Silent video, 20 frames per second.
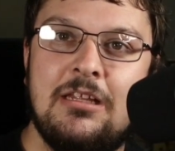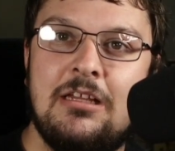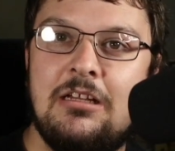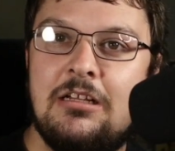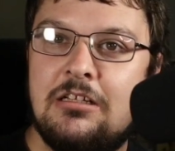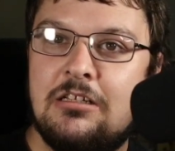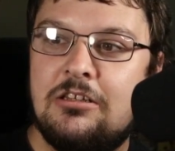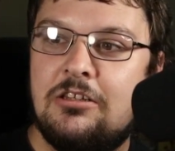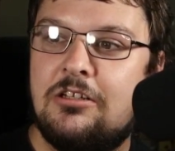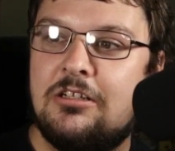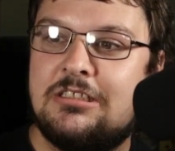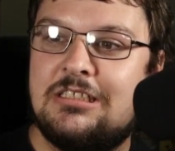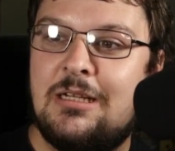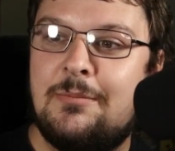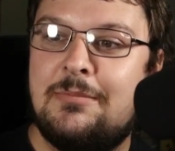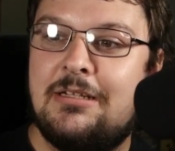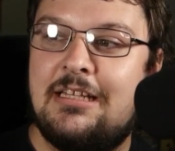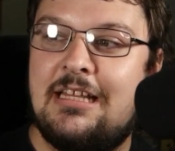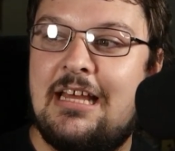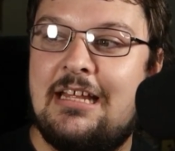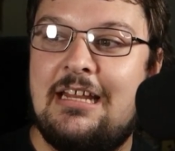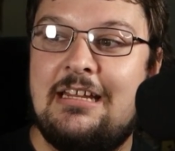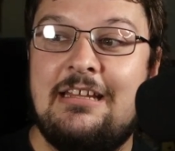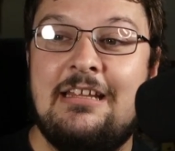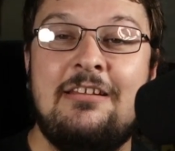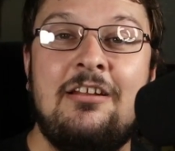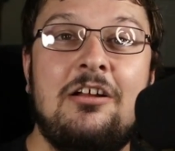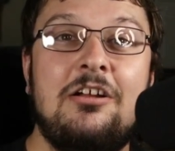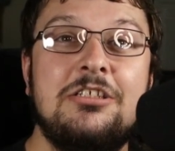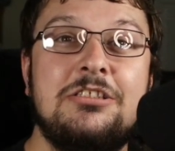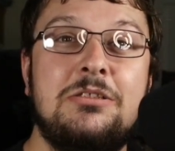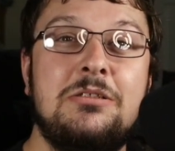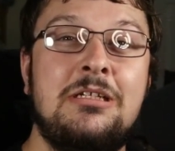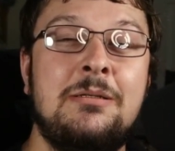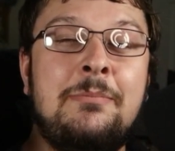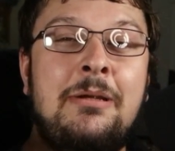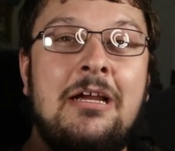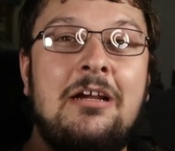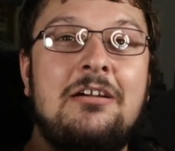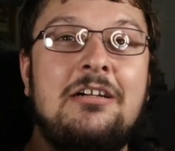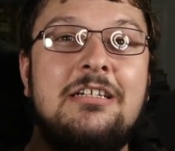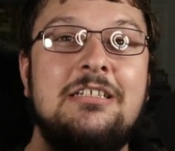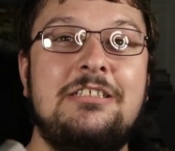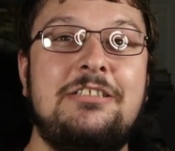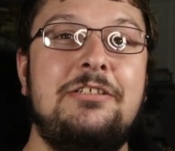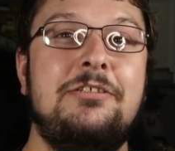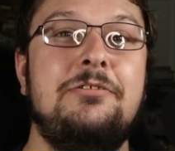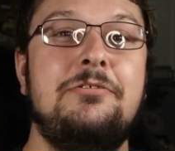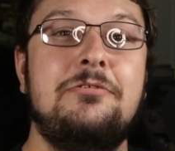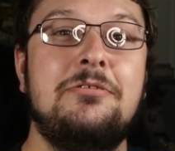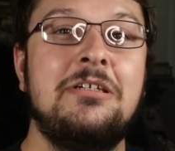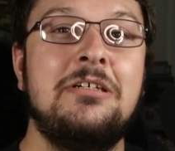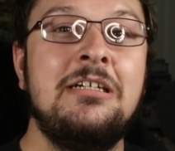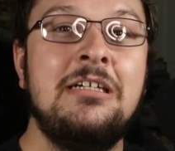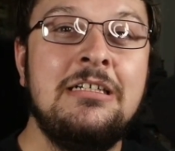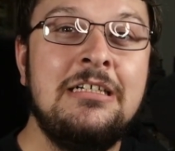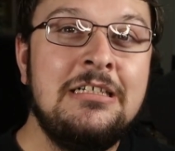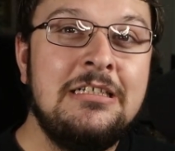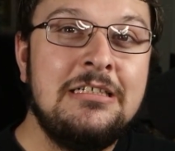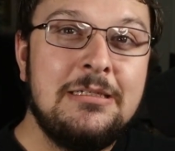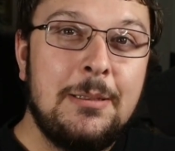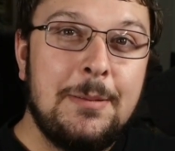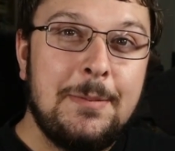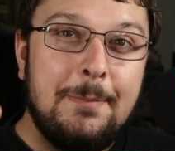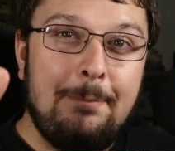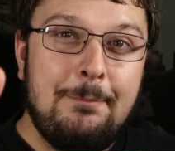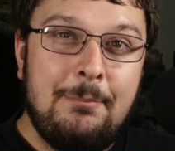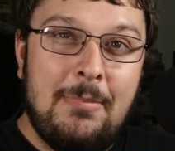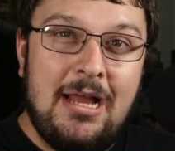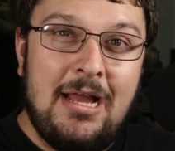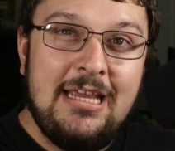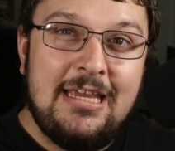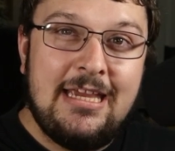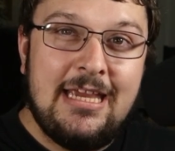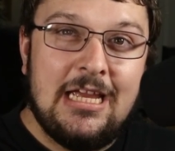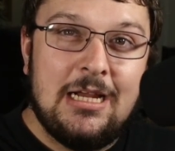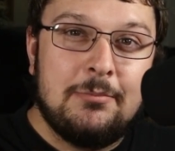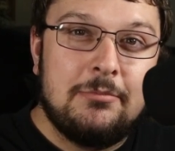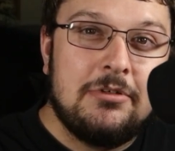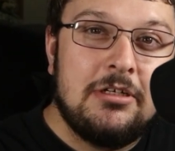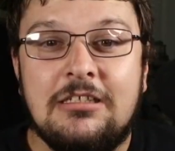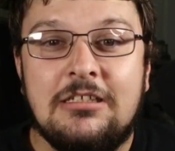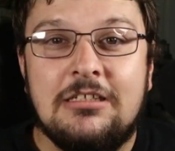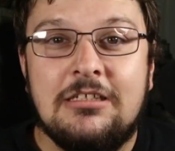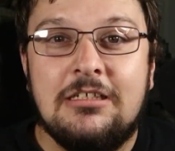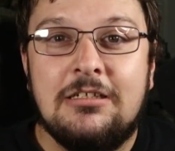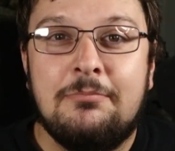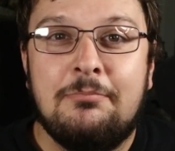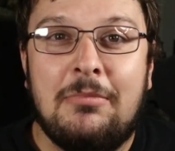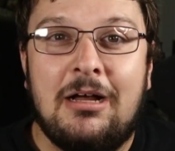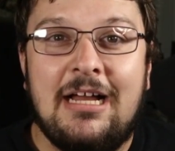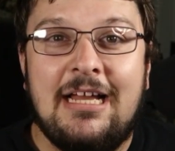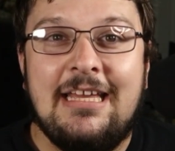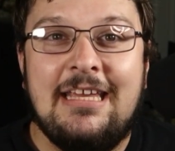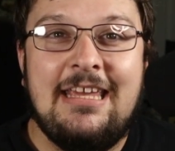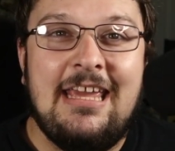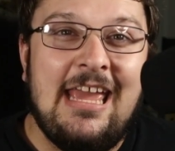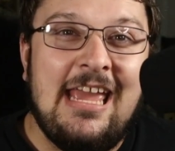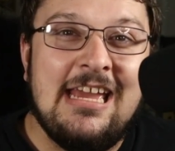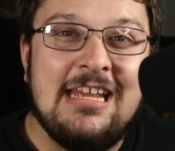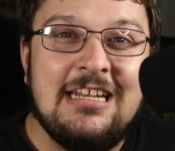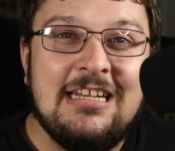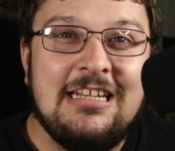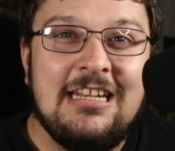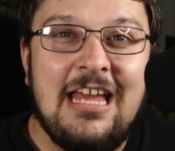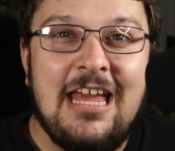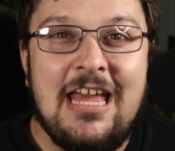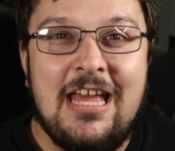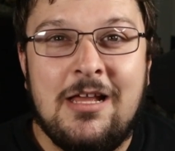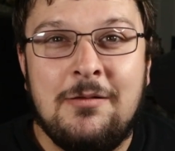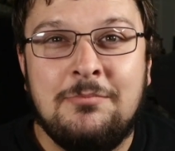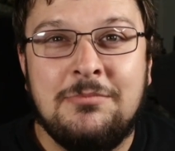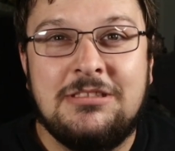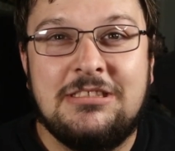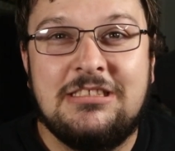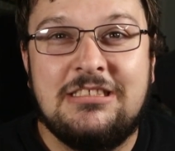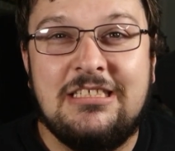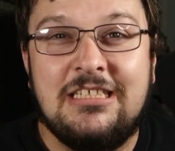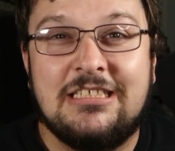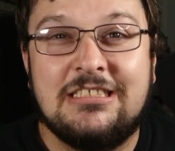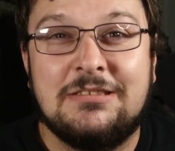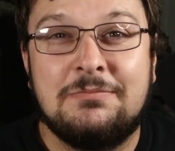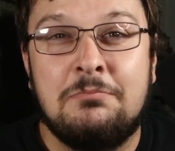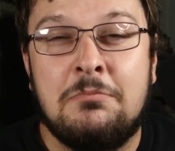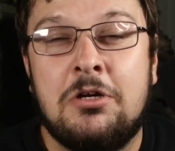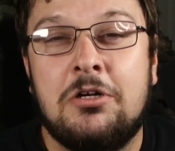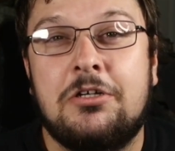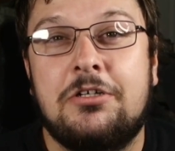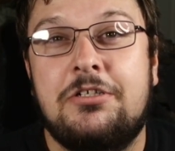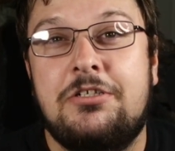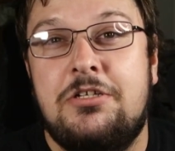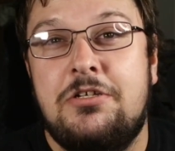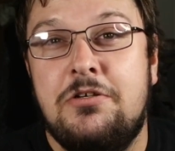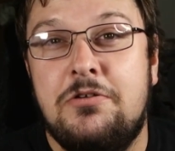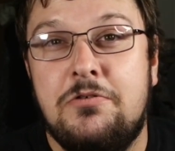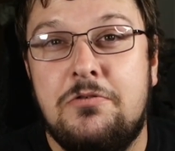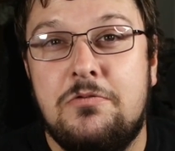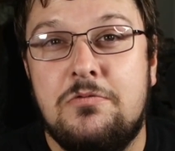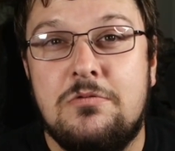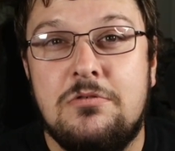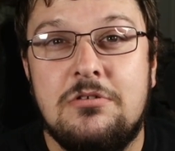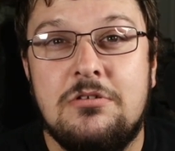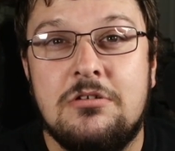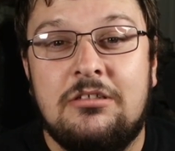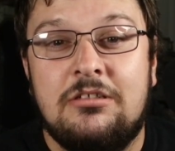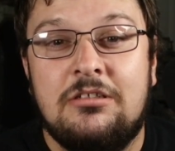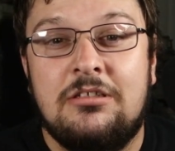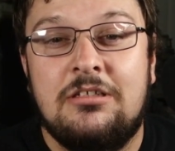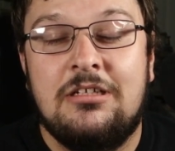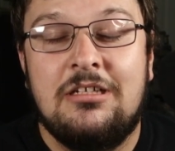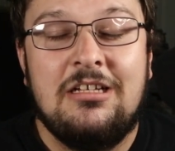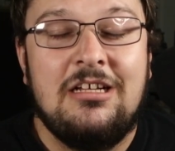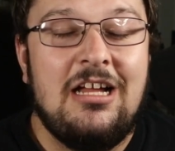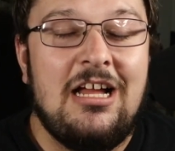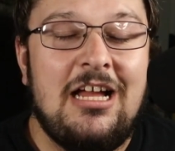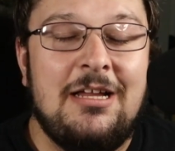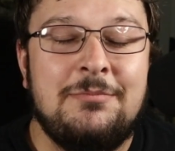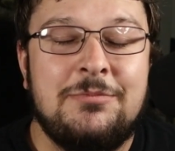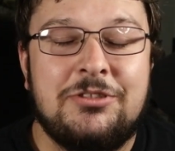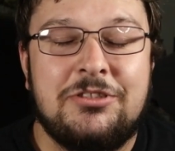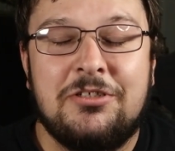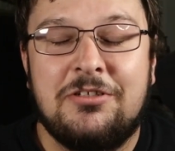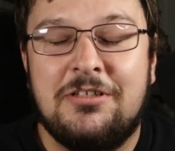looks up to that, and then also compare it to my camera, my Canon M6 Mark II. I'm sure the